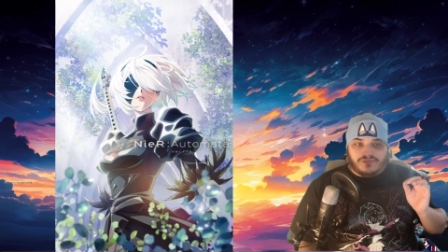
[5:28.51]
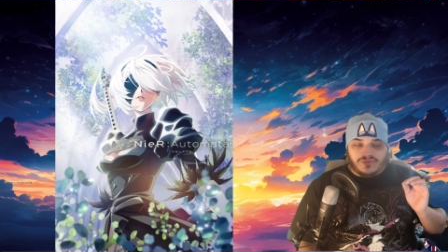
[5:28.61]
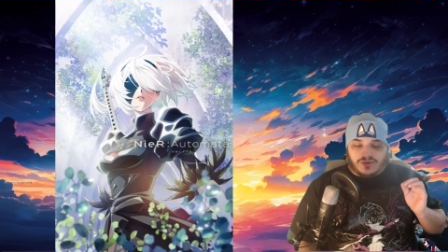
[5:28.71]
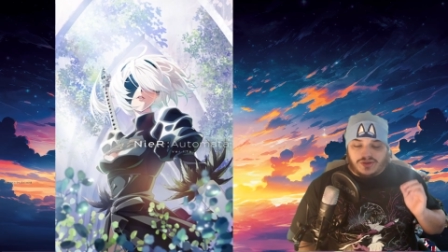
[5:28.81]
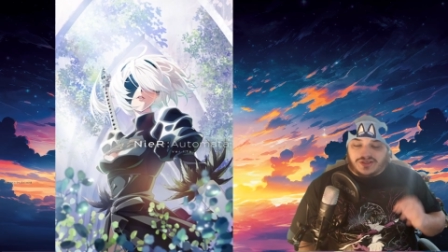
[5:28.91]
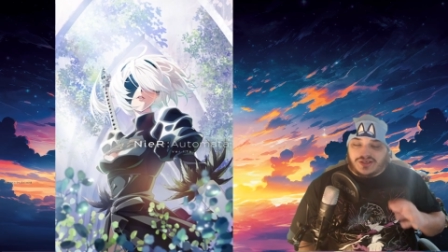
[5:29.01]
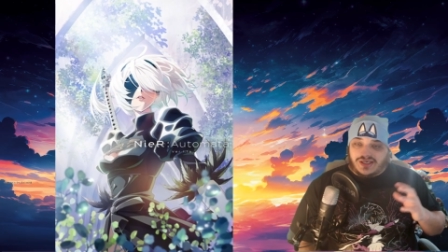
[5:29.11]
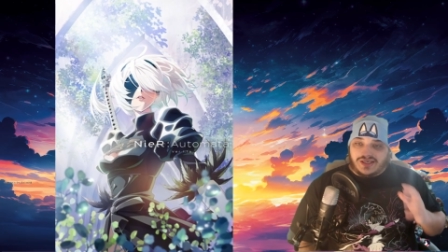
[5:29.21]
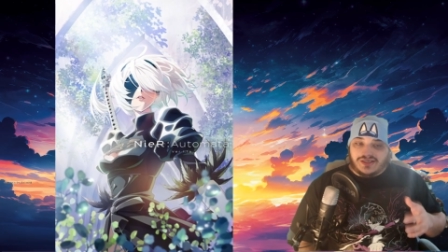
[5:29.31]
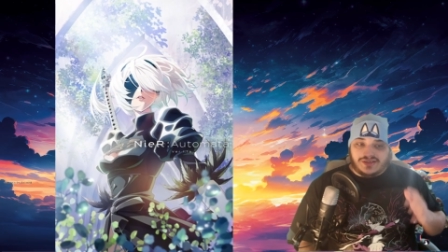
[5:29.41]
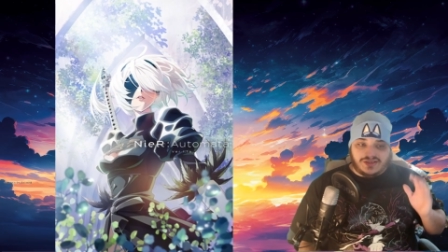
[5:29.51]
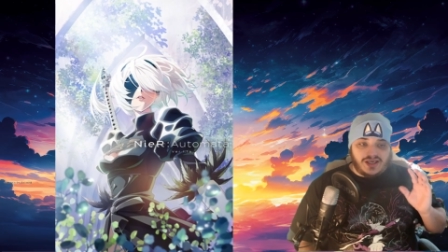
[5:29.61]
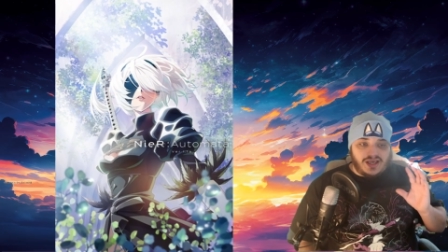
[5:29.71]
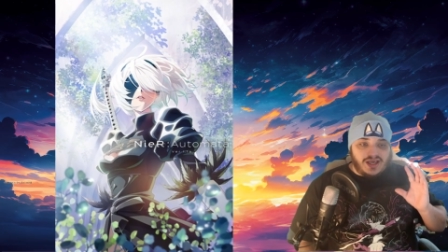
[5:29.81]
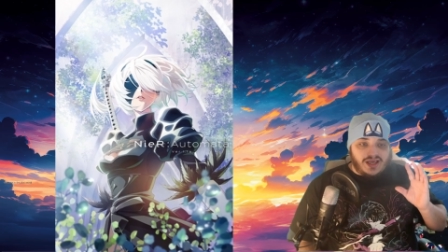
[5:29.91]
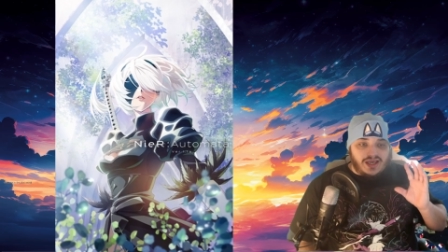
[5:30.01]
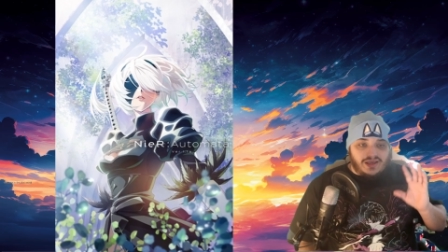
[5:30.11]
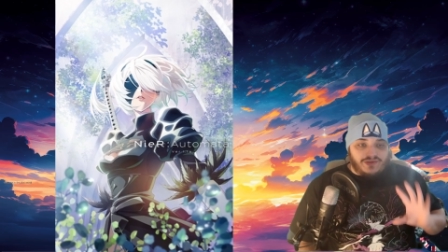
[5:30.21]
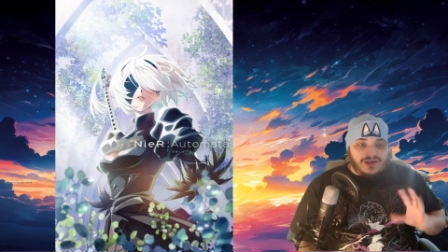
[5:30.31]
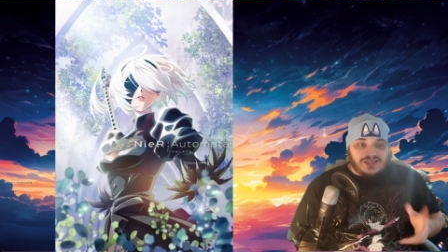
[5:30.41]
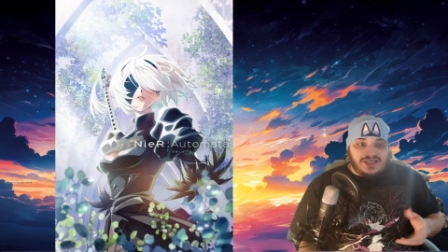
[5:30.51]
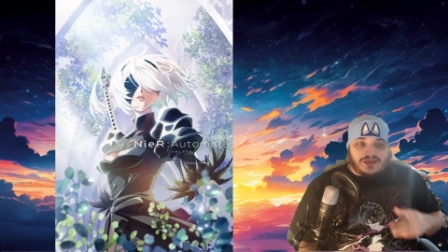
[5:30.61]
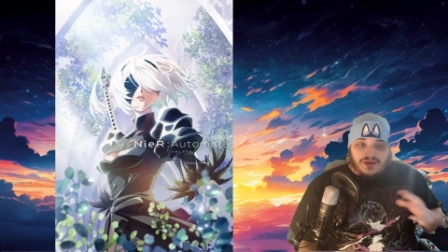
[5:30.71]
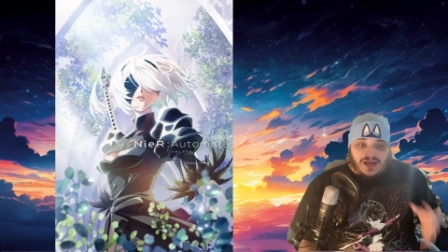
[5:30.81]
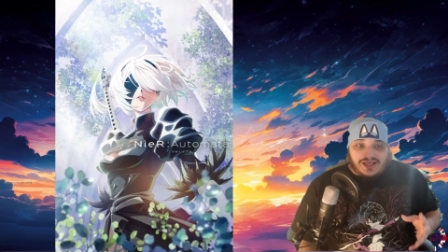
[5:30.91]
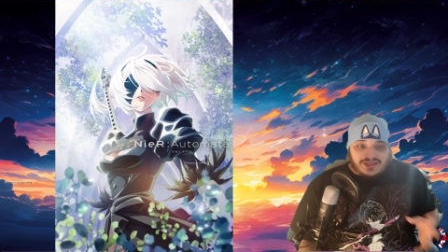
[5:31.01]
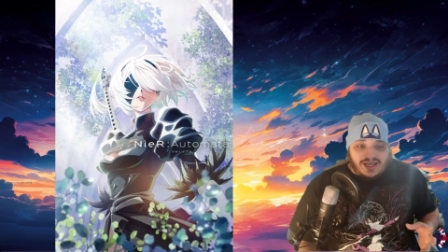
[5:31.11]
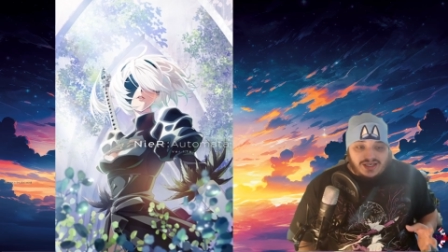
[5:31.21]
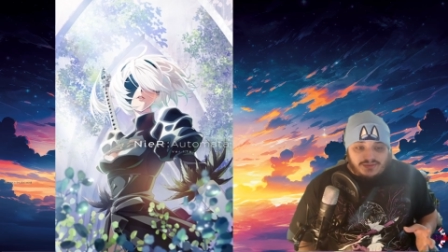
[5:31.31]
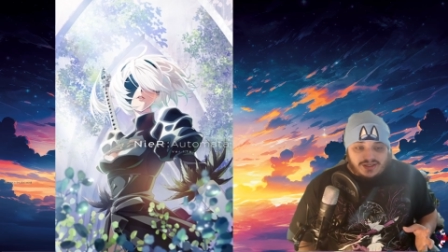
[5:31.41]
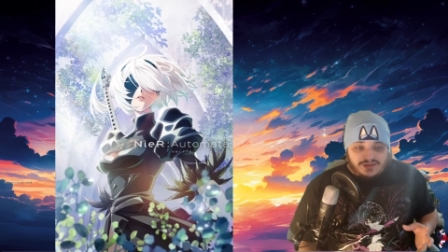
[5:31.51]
which is a fighting game and anime.